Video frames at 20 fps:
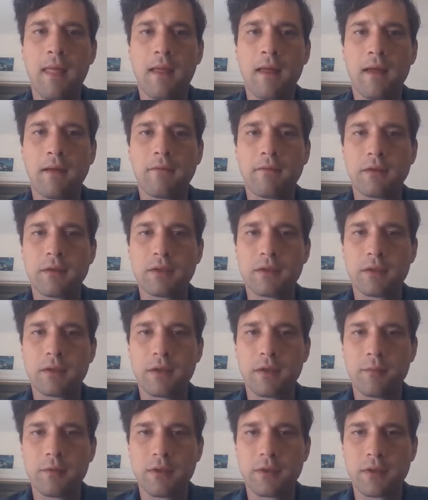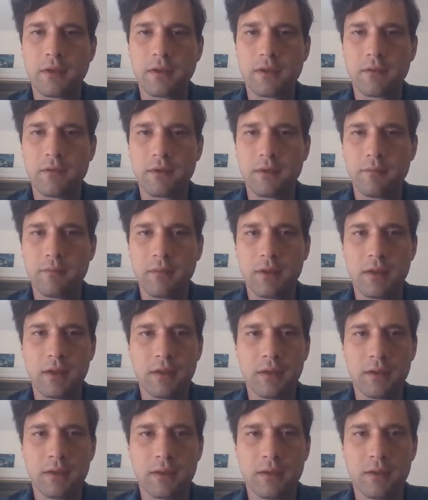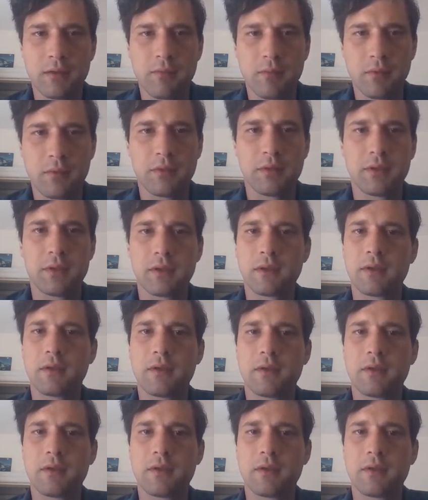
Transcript: I felt sure I'd be transferred immediately to the Baltic.